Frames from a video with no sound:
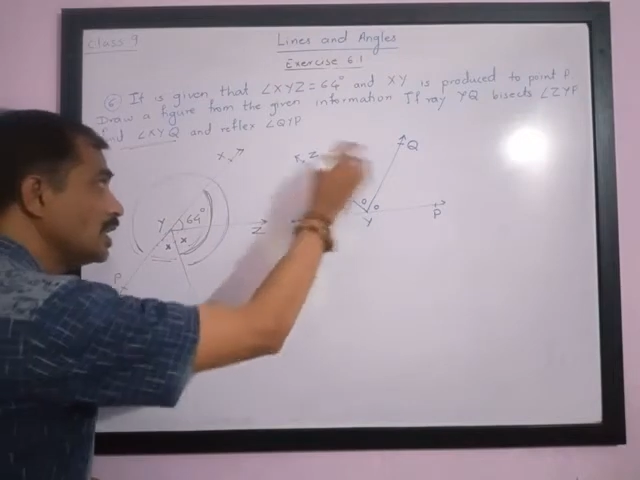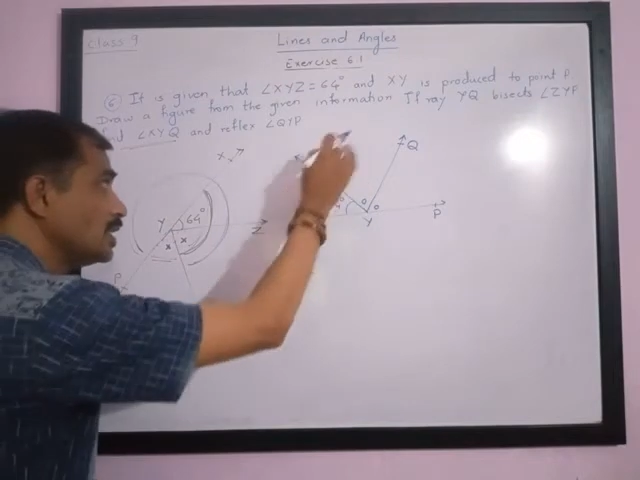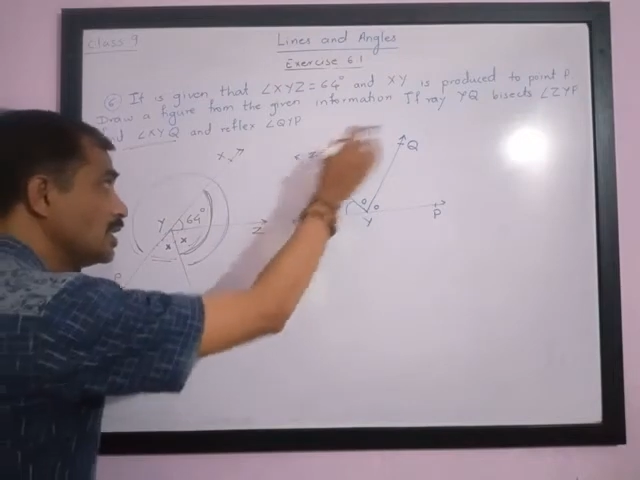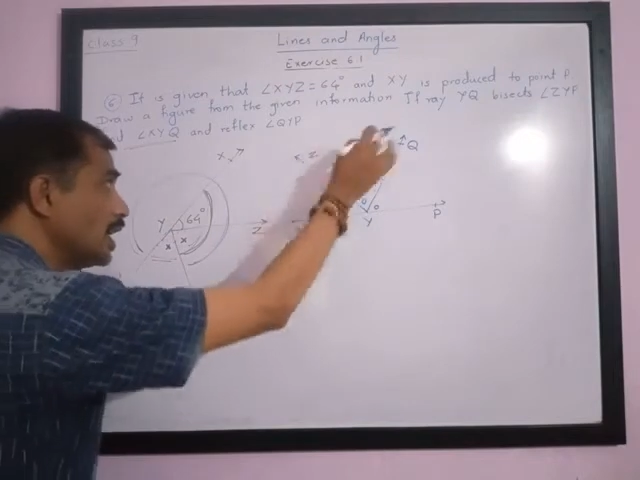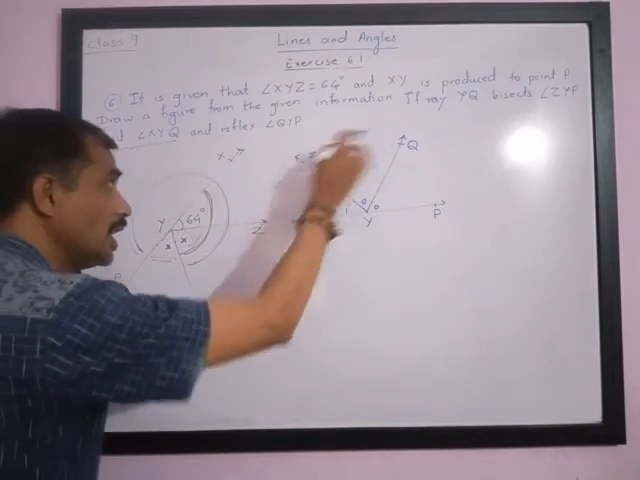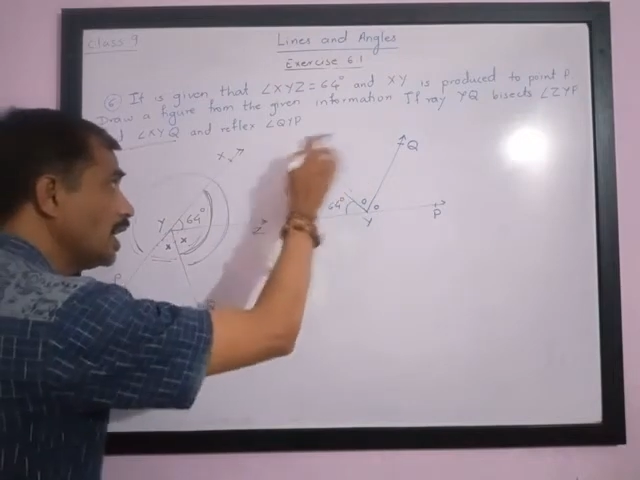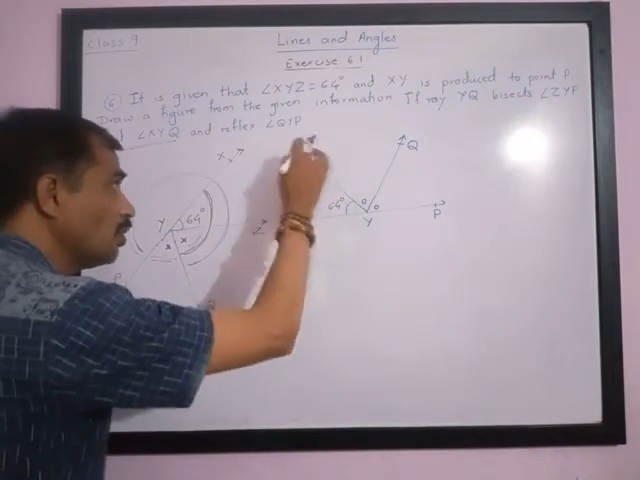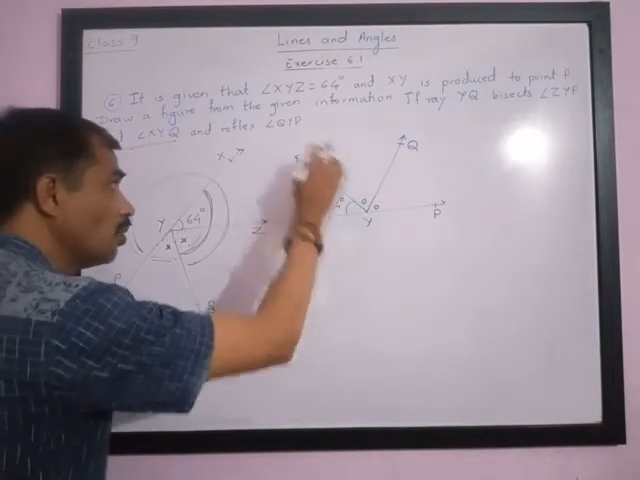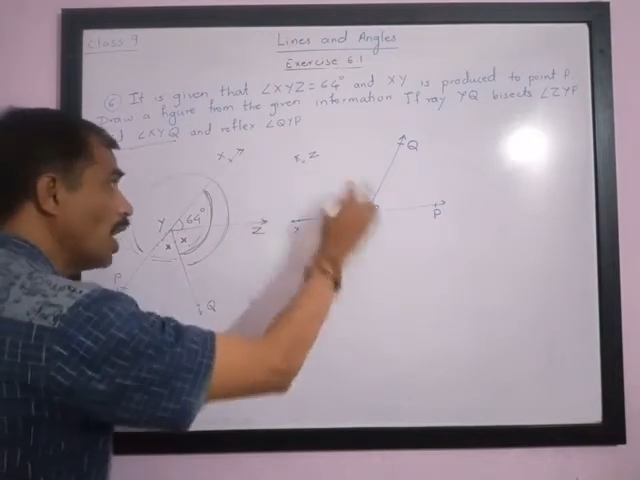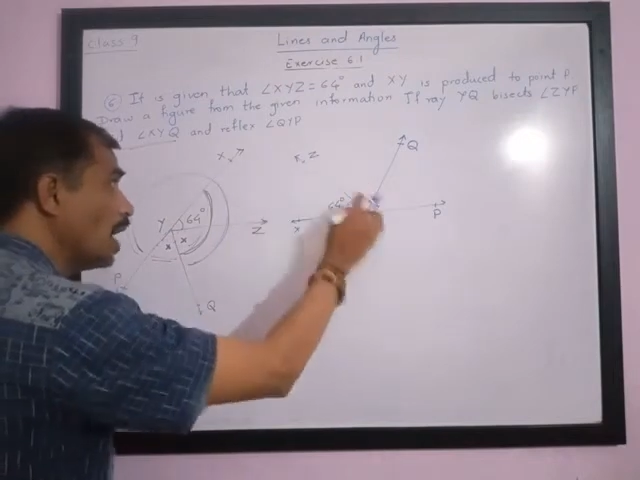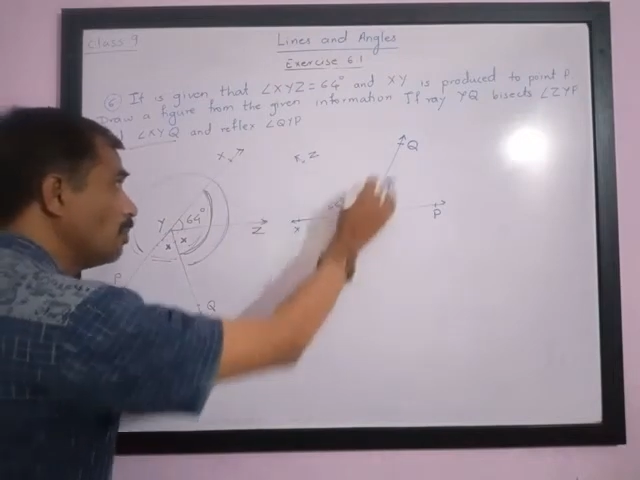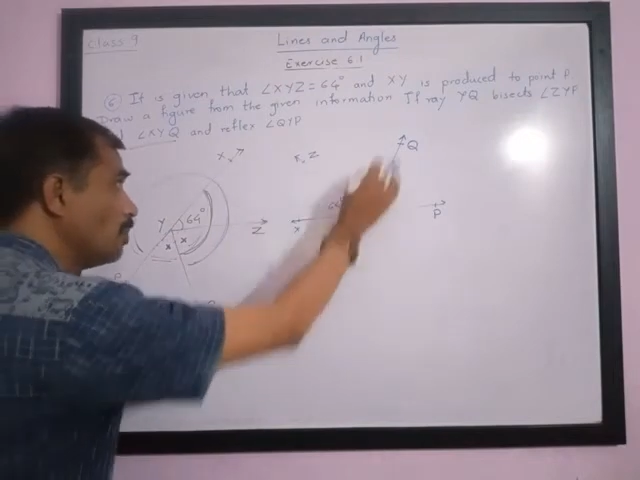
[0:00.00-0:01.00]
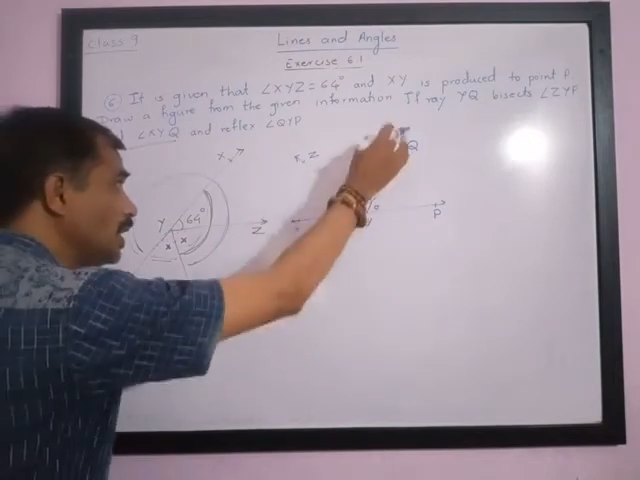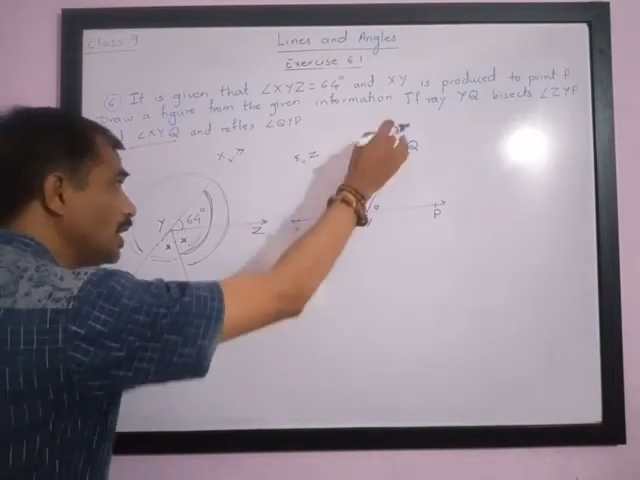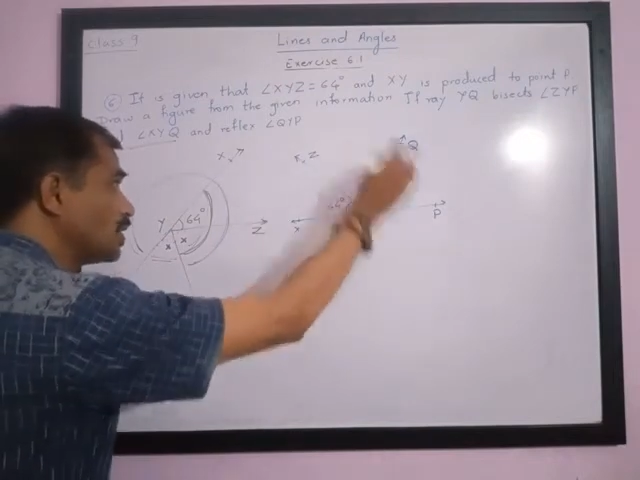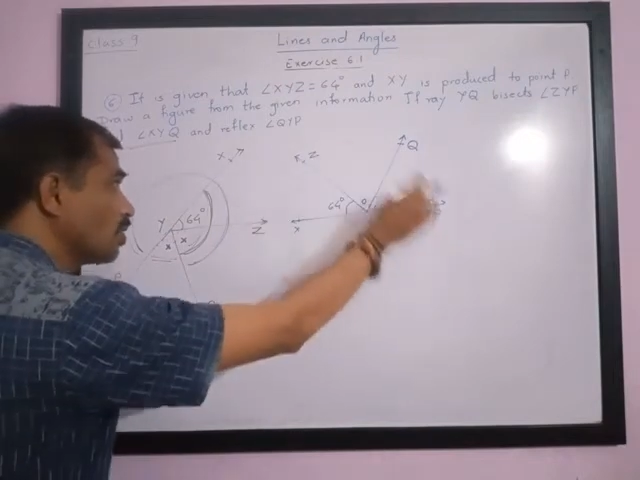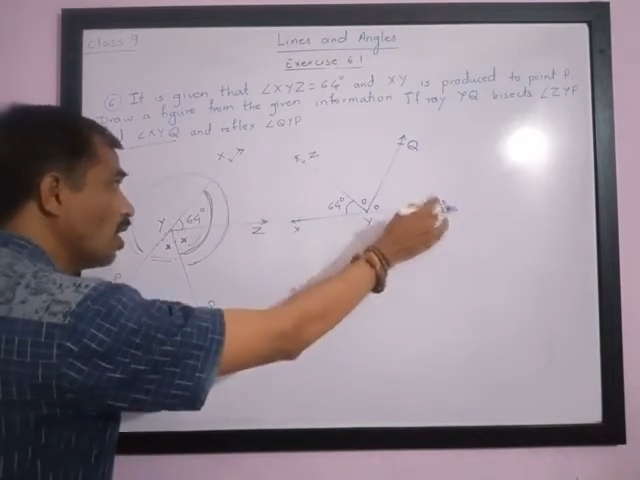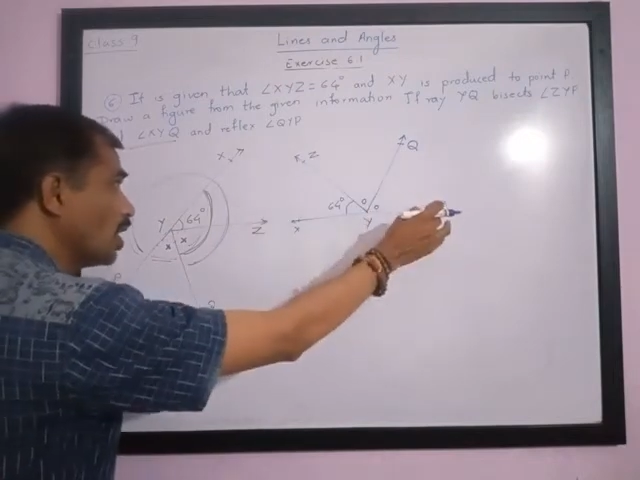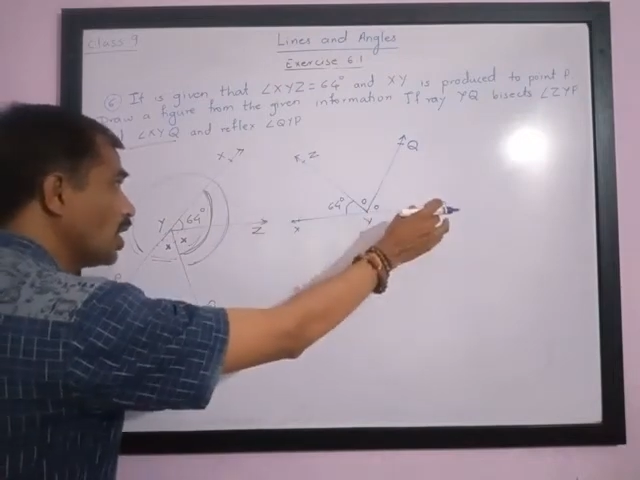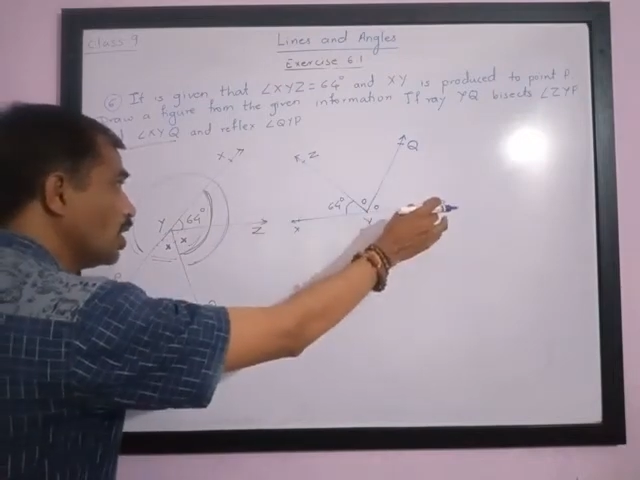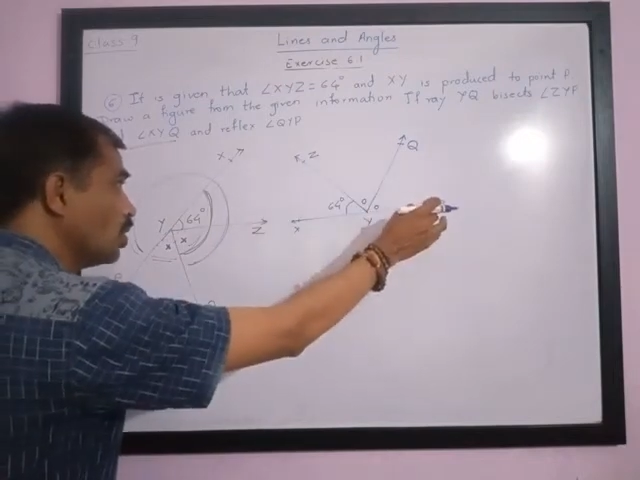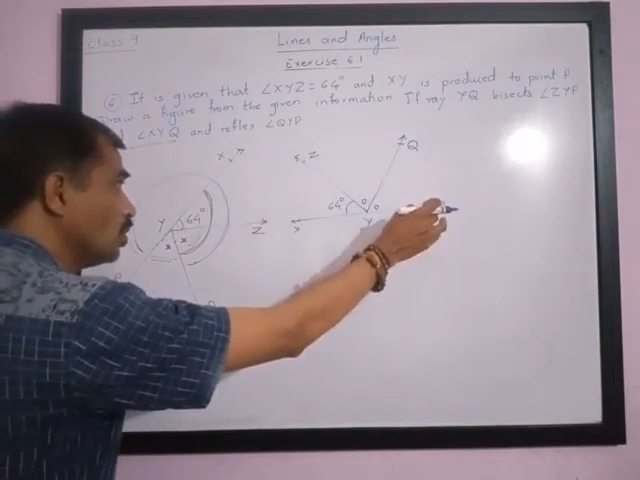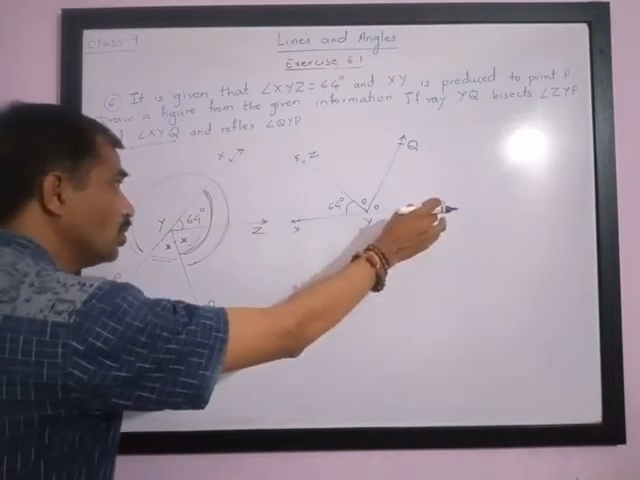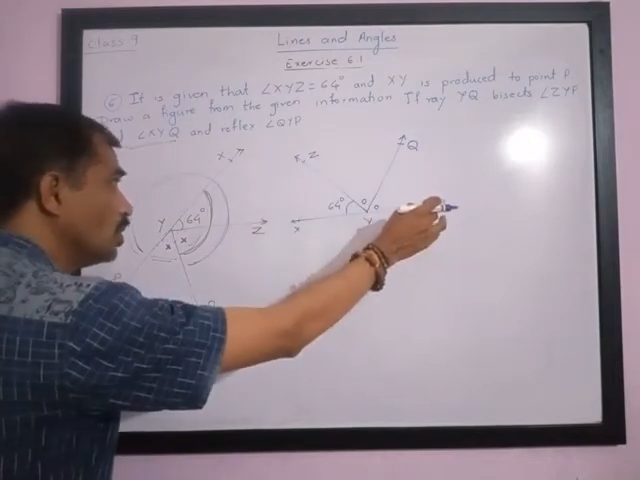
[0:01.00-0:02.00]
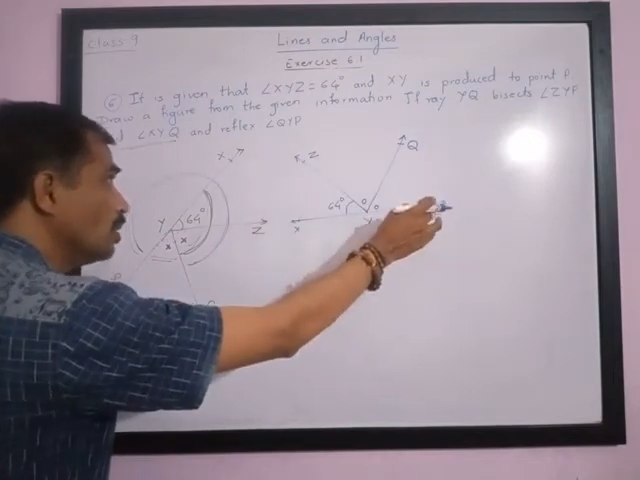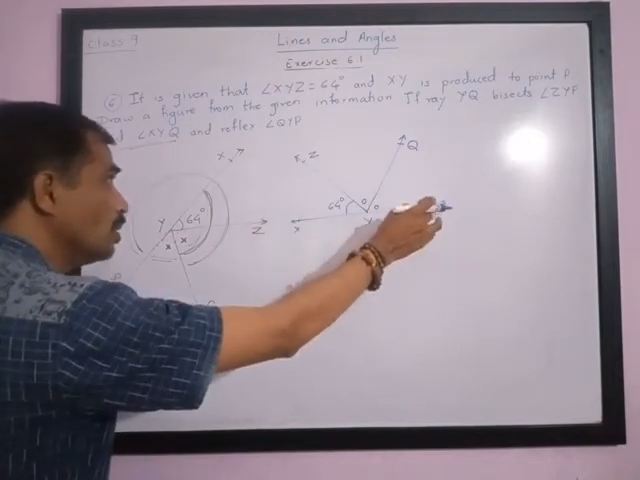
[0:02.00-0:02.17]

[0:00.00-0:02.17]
ZYP is congruent to